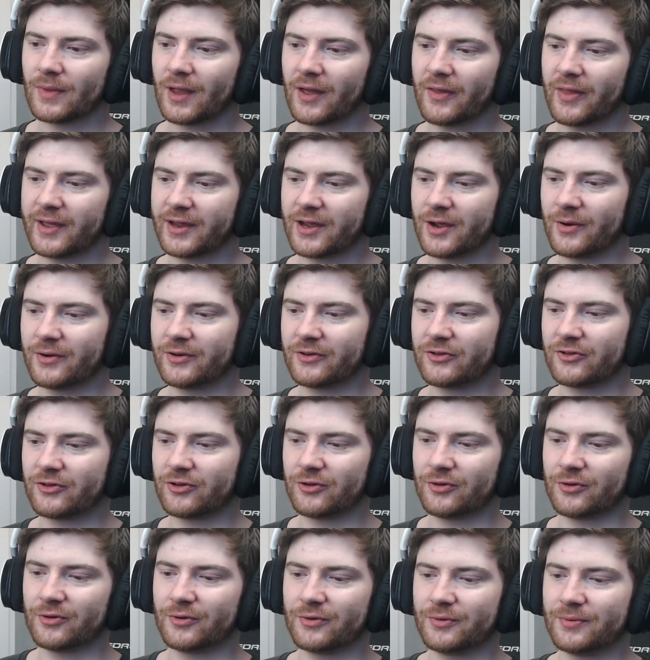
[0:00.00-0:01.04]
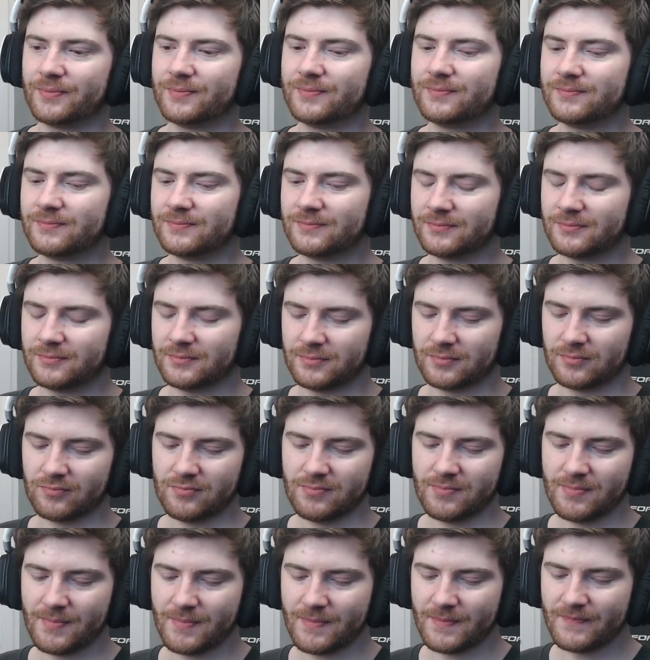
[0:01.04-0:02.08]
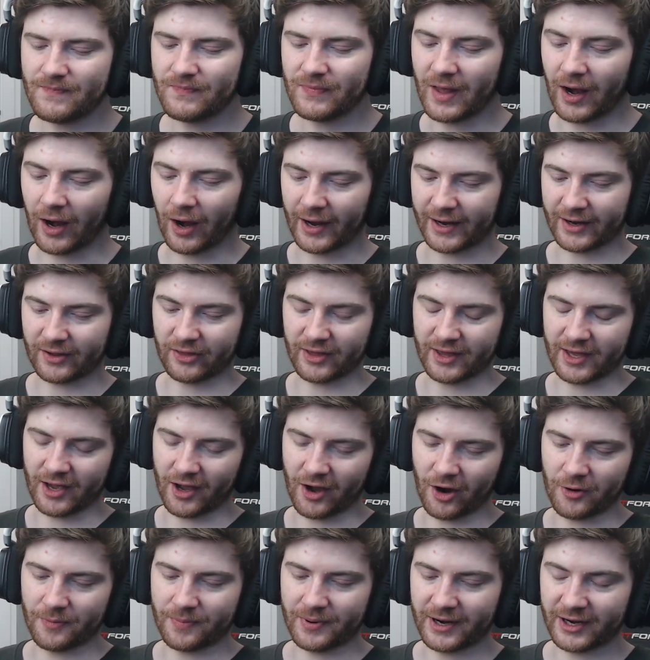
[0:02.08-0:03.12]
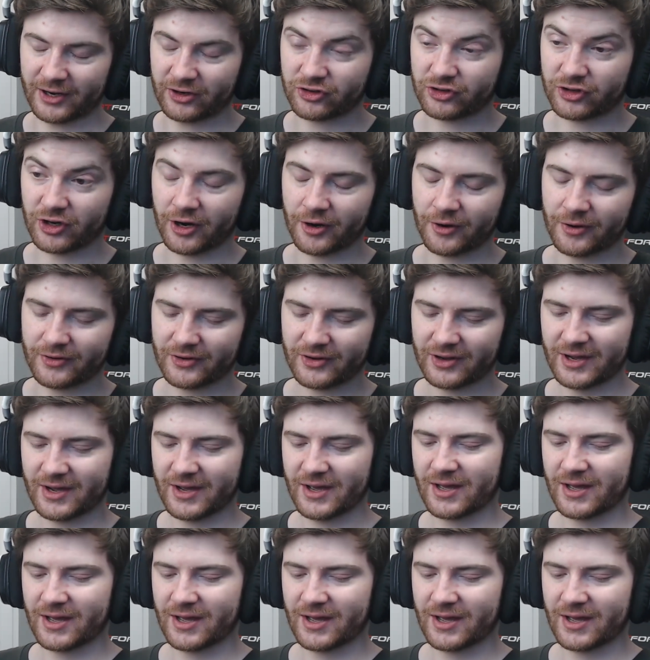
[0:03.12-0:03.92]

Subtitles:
Are they going to, like the opening showed,